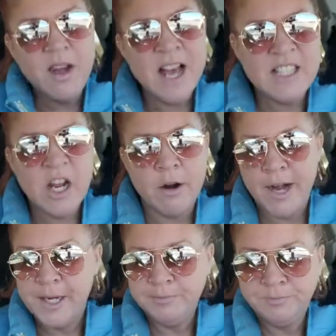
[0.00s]
Not
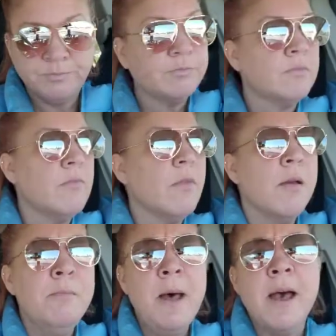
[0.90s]
sorry.
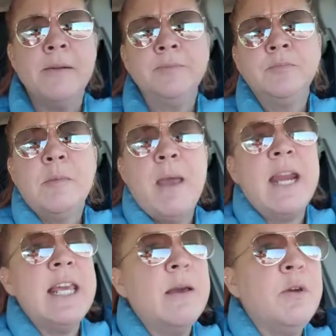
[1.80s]
But
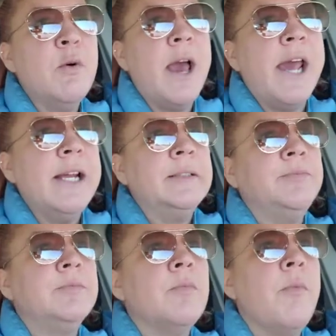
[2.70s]
Manny MUA
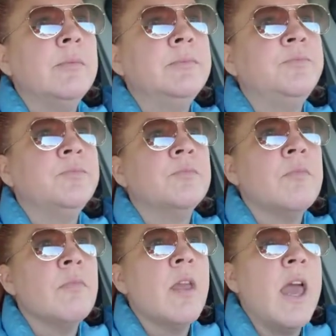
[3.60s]

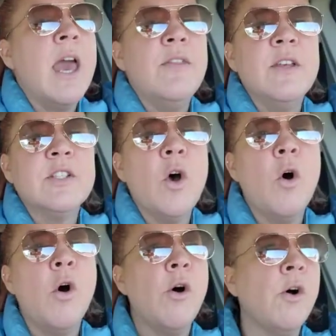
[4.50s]
and this
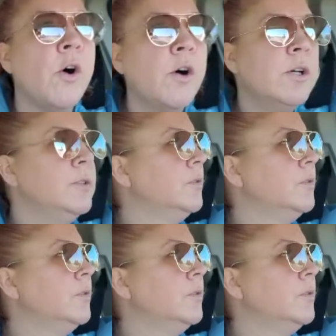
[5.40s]
whole